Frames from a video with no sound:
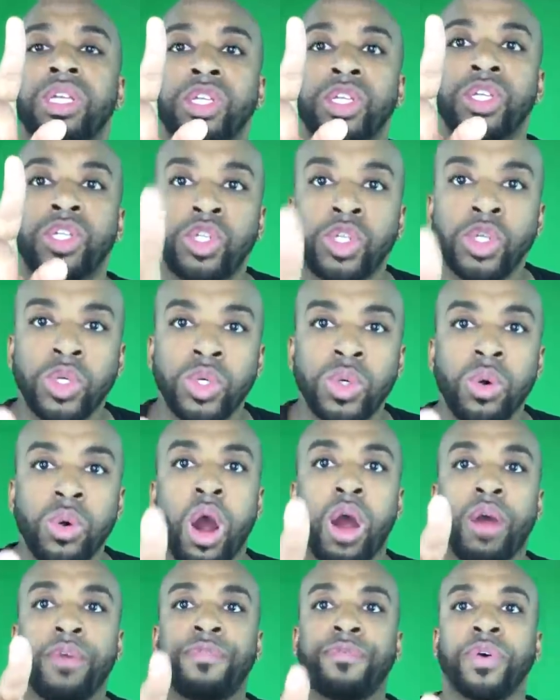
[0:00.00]
you
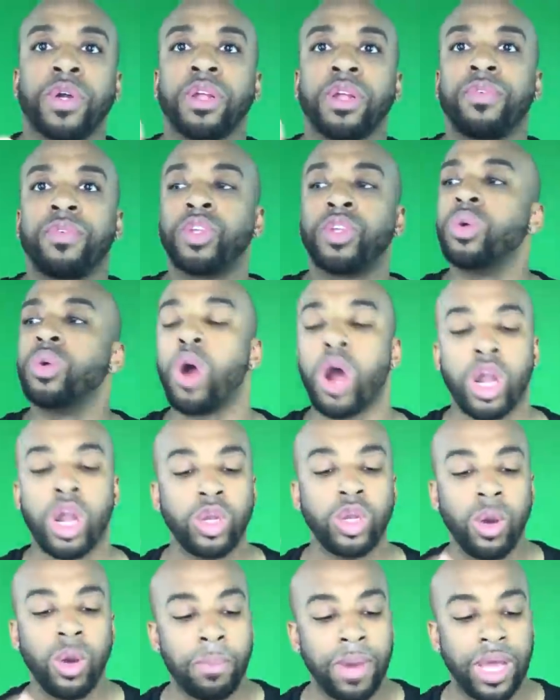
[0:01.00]
are full of, you are
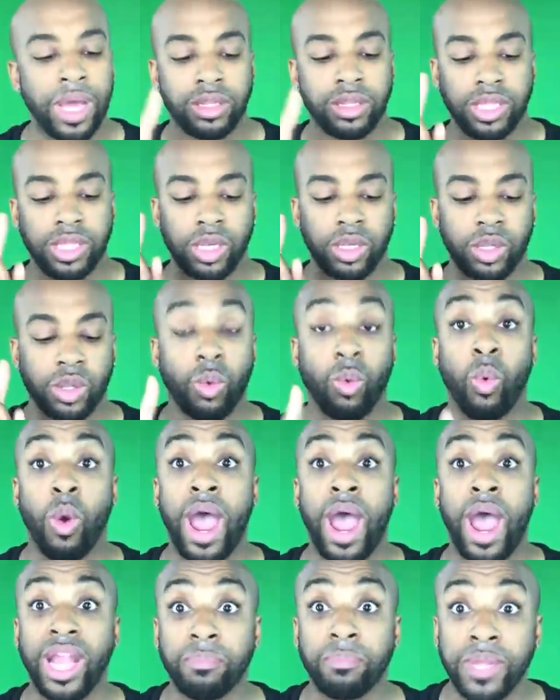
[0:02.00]
no better than the
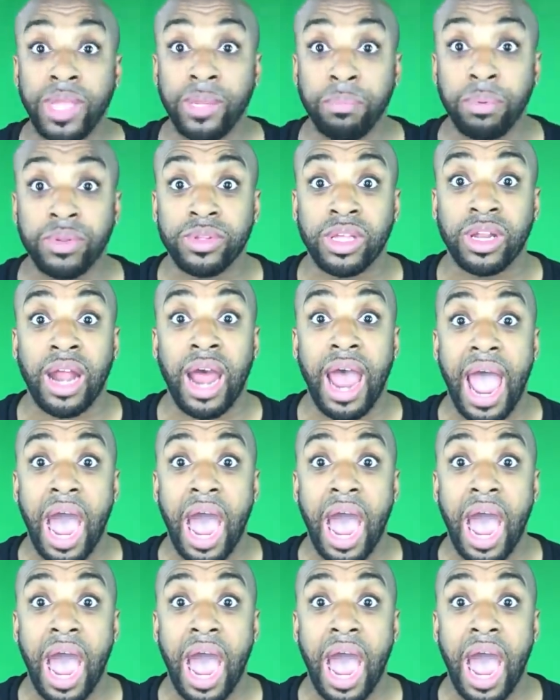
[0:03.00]
white people that are